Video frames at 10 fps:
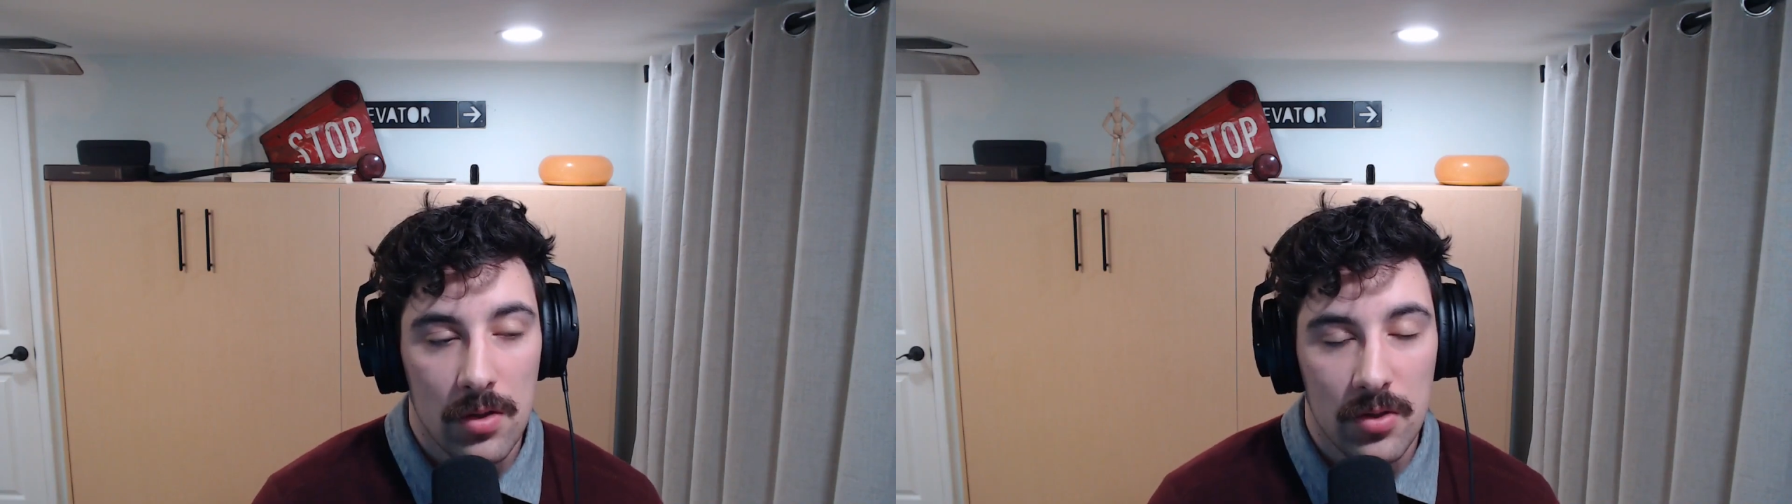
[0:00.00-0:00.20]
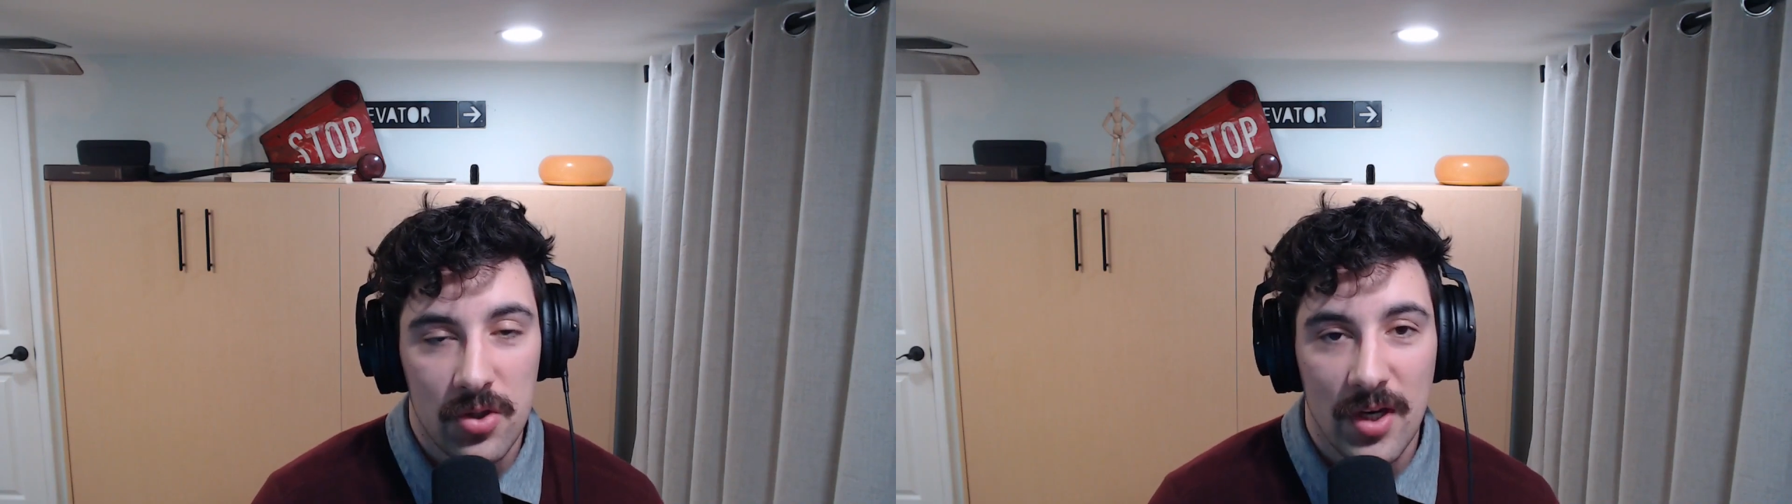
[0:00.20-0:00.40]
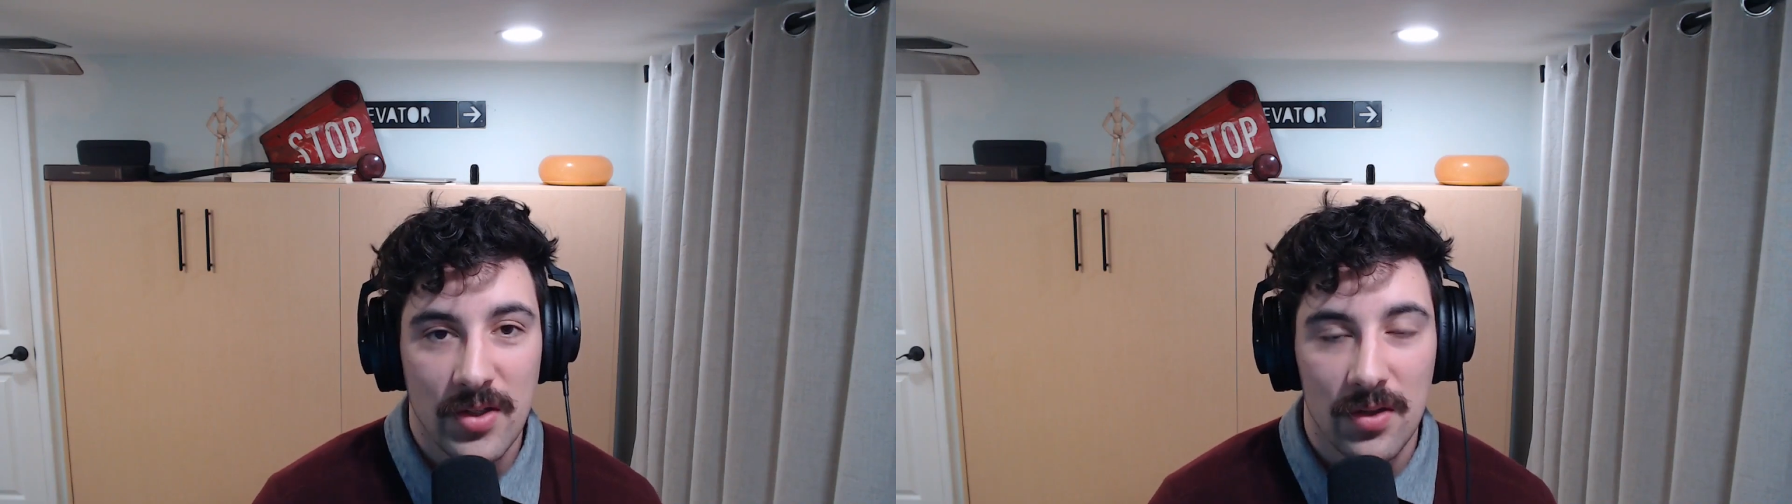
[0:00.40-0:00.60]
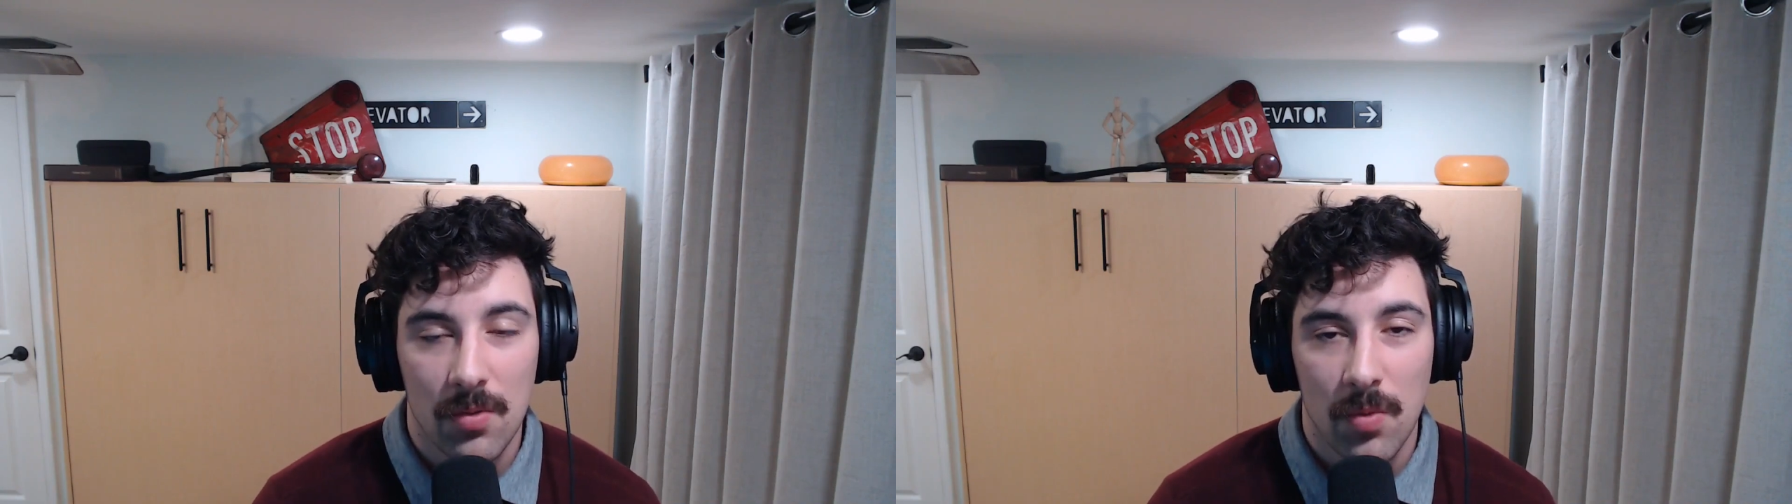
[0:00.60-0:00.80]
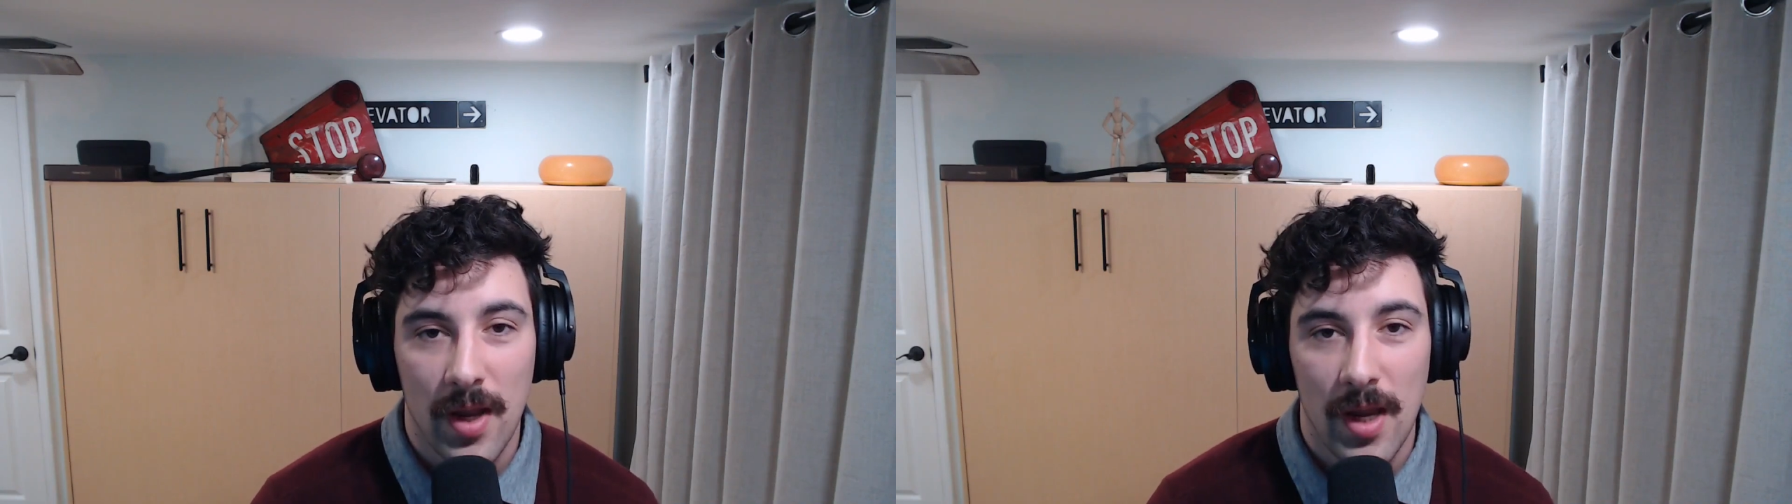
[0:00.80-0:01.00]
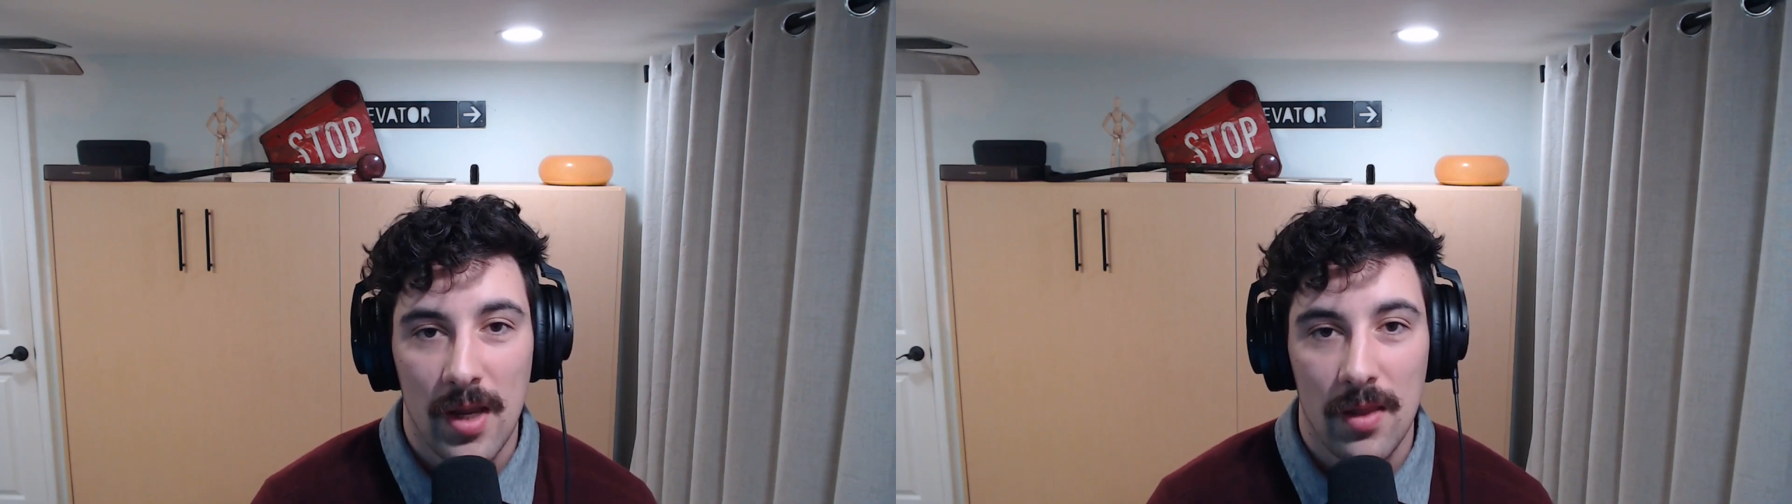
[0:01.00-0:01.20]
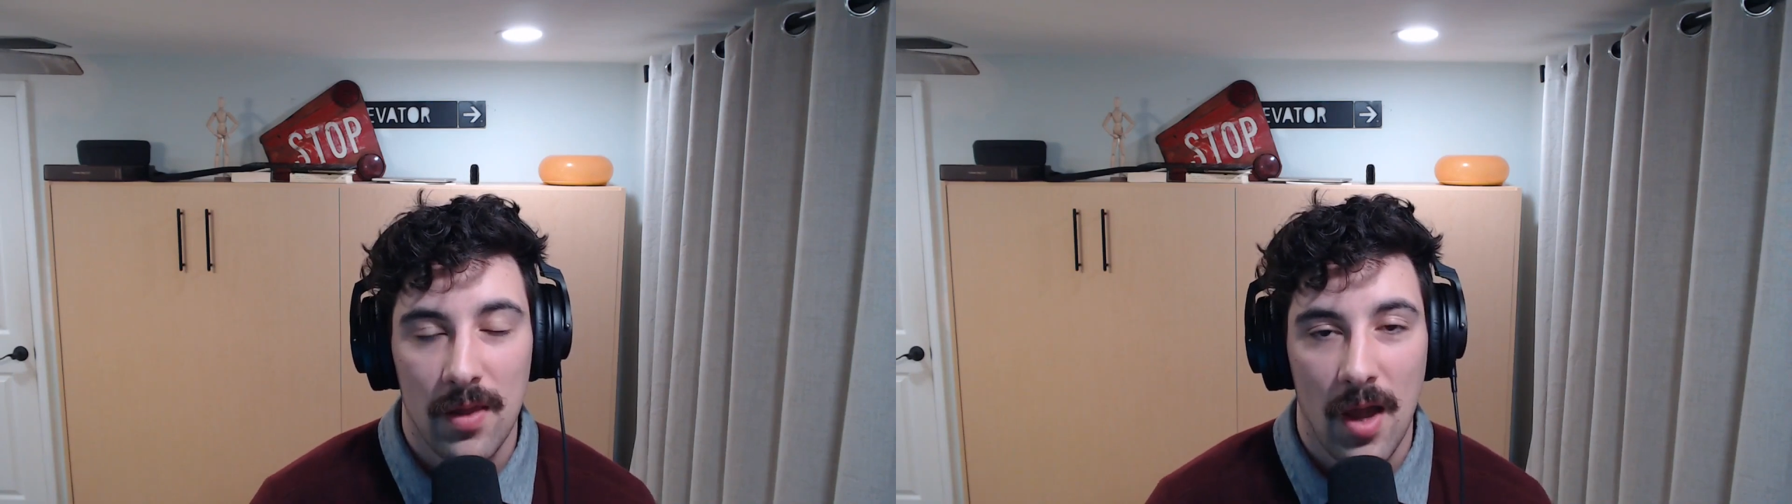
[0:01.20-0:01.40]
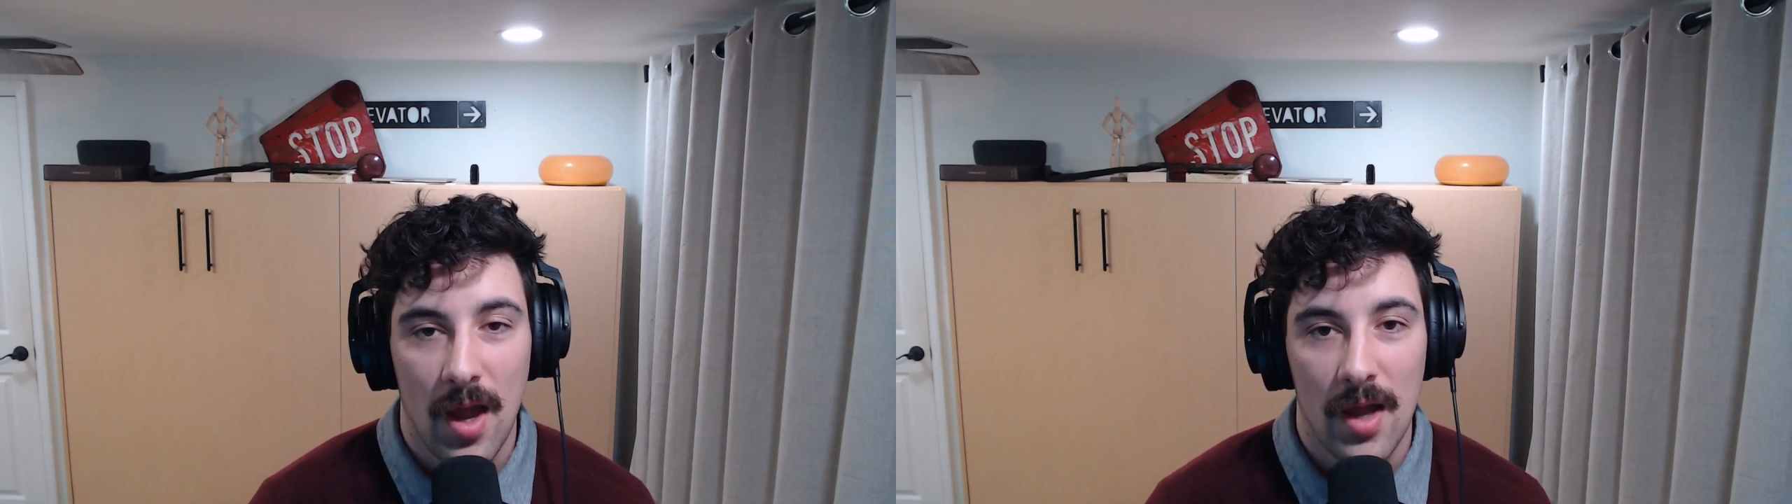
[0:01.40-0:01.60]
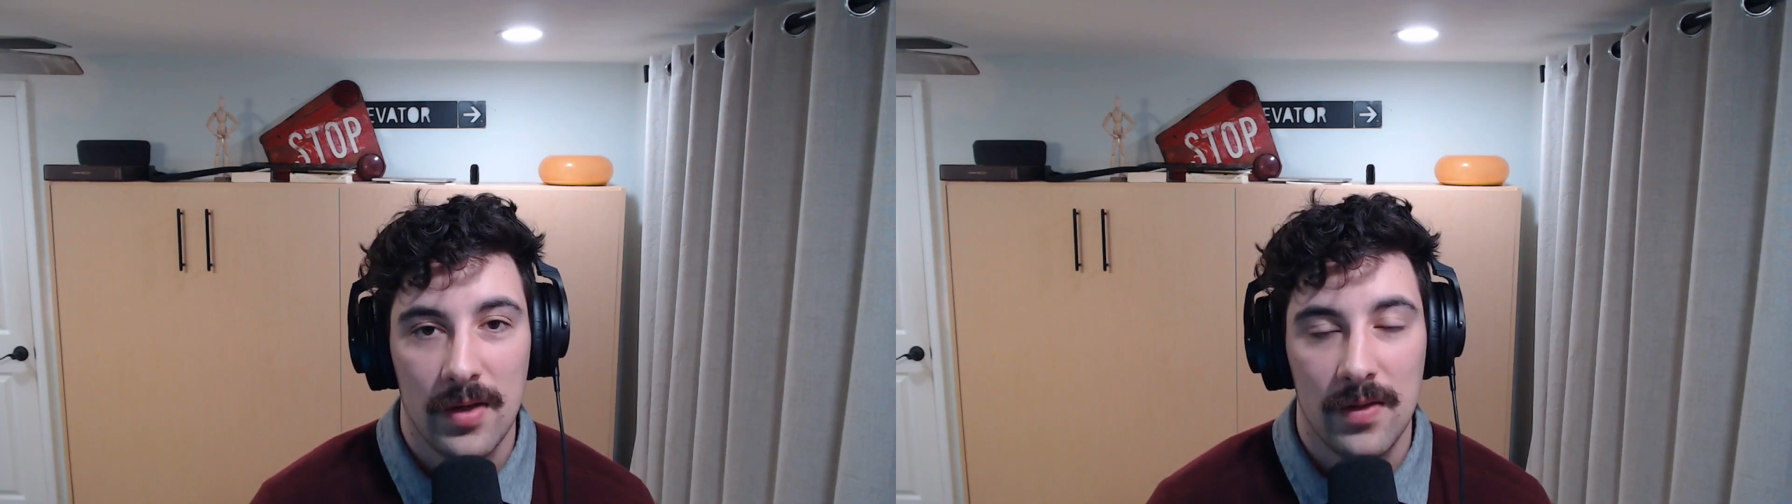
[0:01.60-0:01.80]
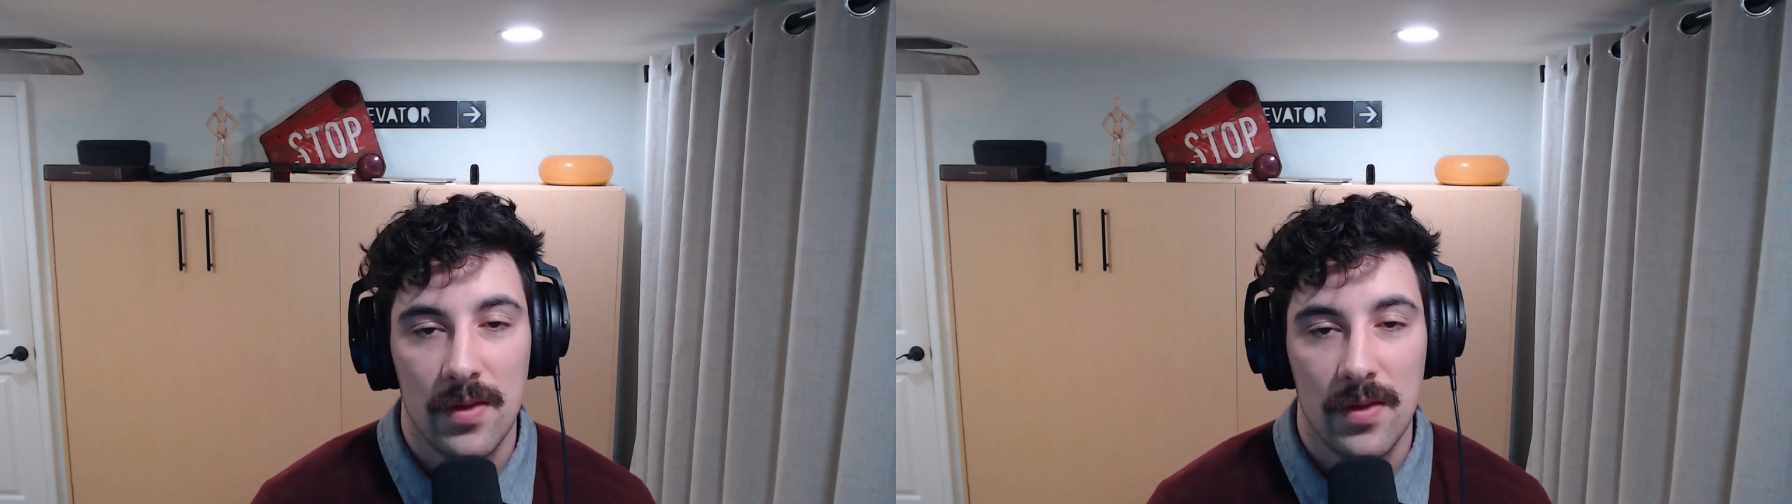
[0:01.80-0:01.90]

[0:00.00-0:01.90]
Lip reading: changing the way that